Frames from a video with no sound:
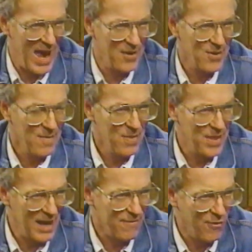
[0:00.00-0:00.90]
and
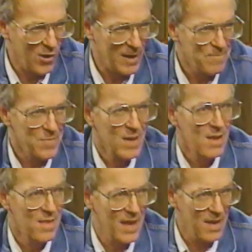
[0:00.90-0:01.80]
therefore
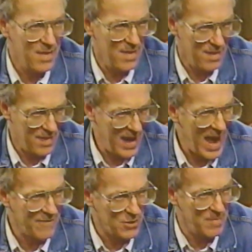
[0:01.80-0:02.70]

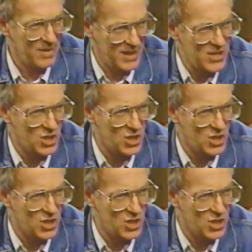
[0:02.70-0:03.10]
they have to make,